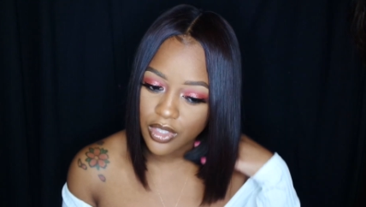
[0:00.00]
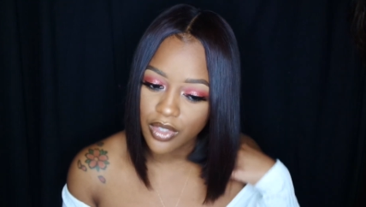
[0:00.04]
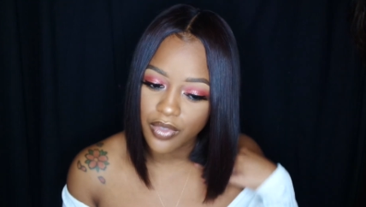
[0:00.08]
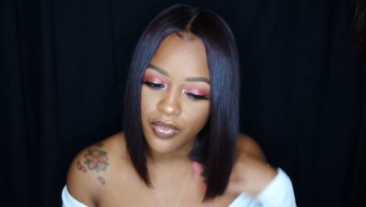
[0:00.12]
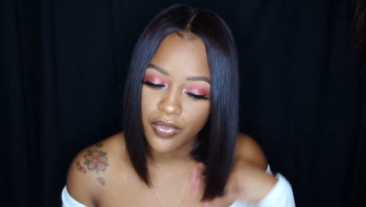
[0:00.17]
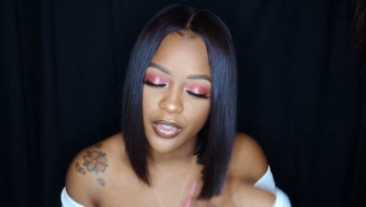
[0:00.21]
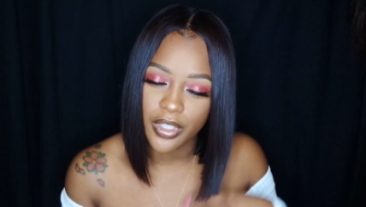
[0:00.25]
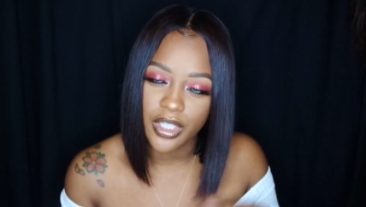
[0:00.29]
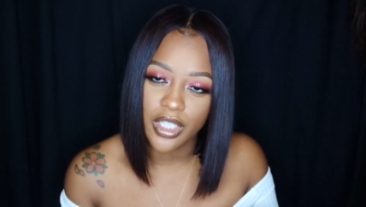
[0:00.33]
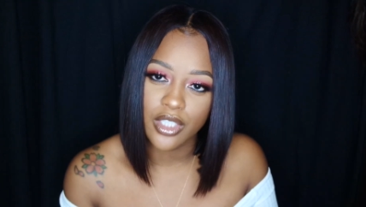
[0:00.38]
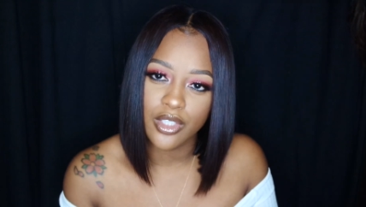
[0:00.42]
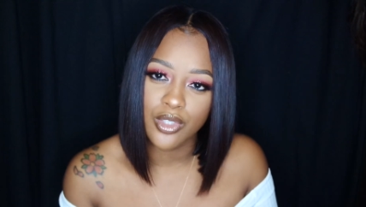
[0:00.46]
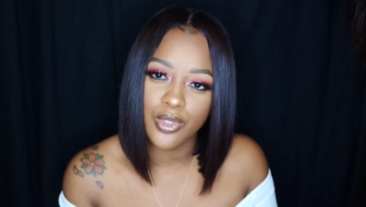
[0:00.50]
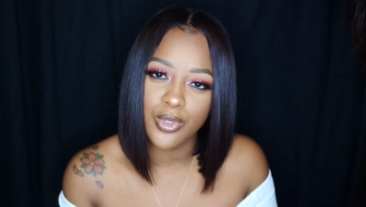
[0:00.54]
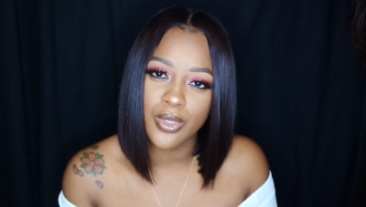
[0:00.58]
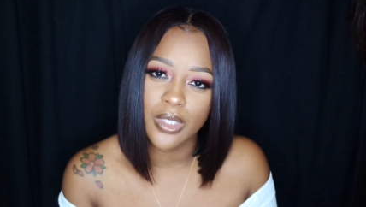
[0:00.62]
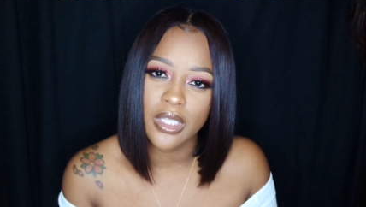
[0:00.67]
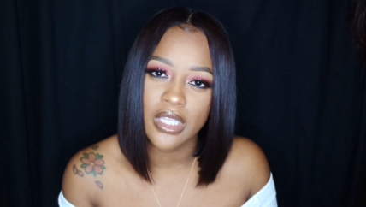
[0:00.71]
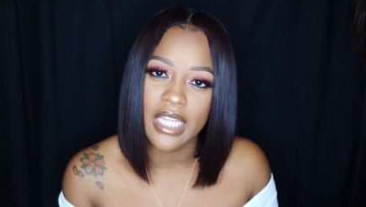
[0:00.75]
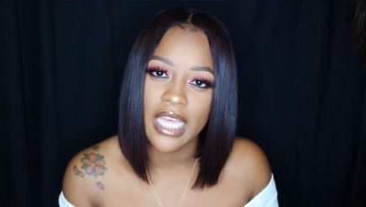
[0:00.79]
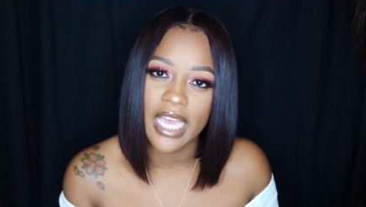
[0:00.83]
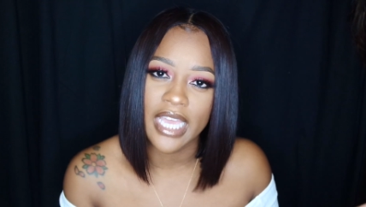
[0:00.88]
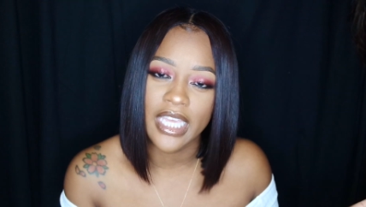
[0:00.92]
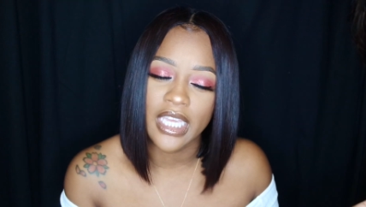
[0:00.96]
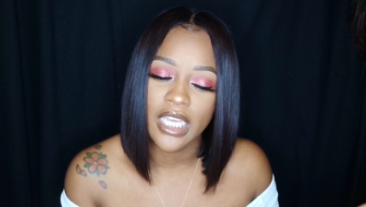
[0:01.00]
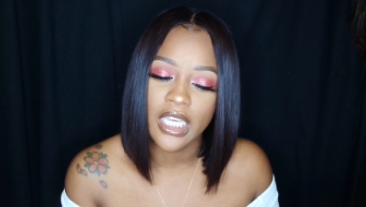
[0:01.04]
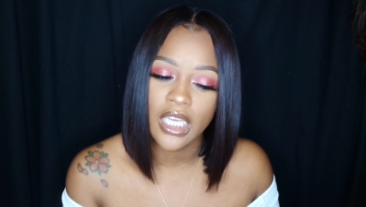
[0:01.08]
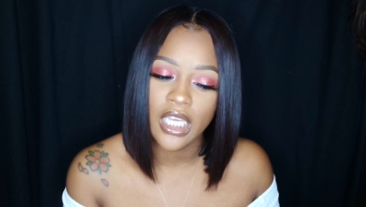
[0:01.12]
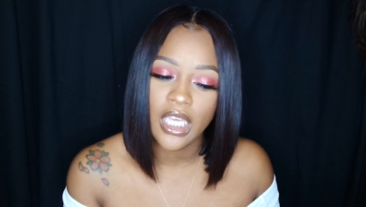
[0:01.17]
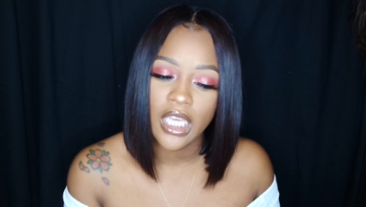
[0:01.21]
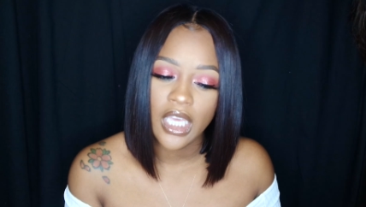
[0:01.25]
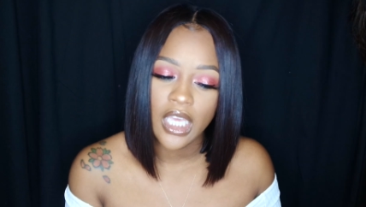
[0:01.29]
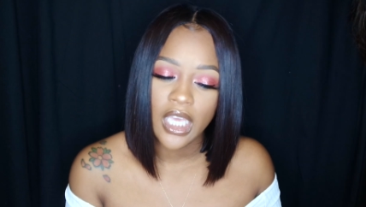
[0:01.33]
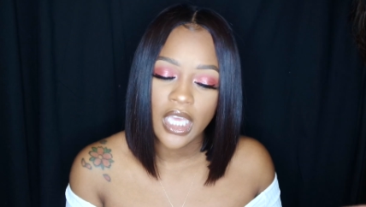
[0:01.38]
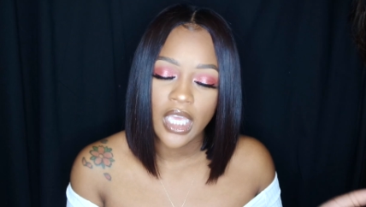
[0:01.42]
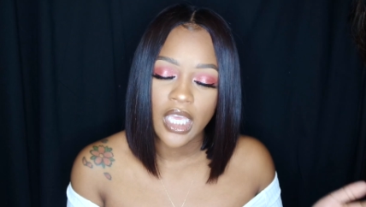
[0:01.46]
Don't forget to like
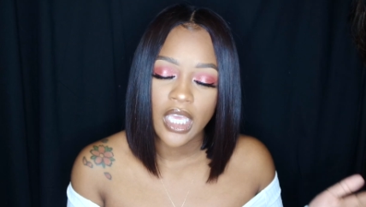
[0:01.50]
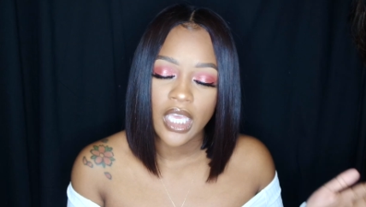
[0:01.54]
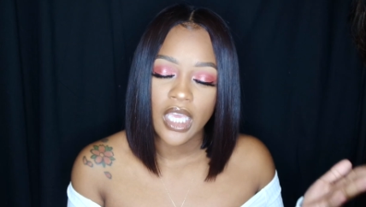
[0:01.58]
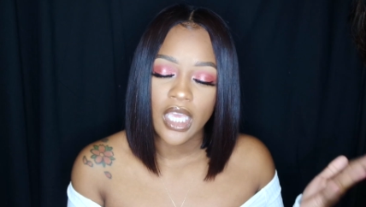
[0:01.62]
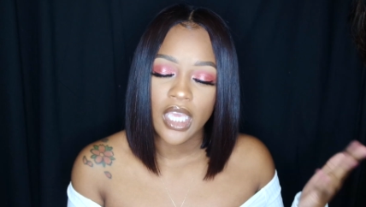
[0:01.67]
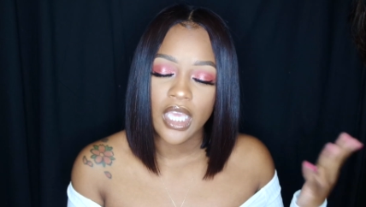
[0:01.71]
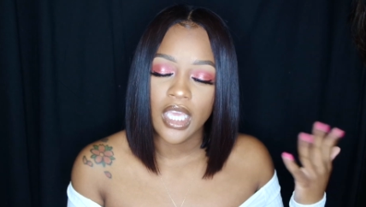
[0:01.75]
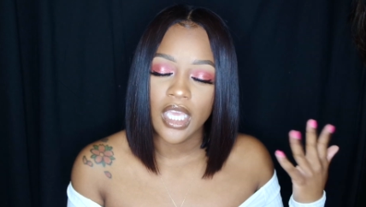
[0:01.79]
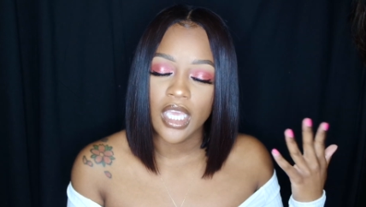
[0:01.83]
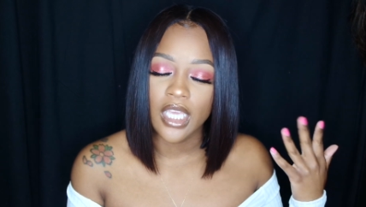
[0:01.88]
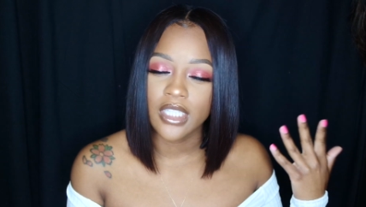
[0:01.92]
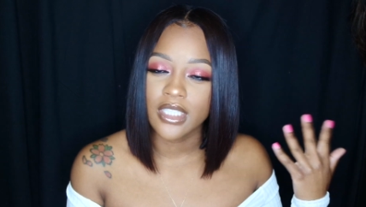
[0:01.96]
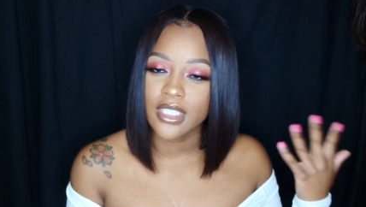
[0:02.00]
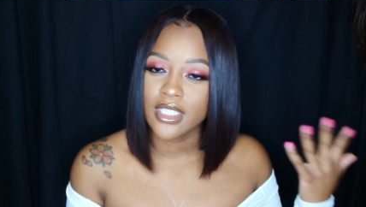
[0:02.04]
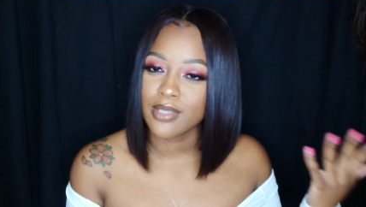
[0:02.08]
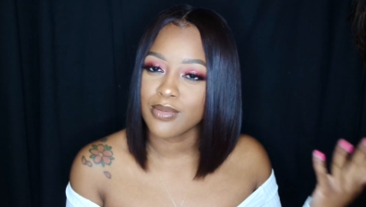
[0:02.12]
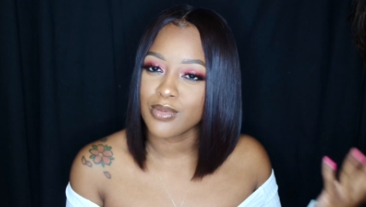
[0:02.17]
and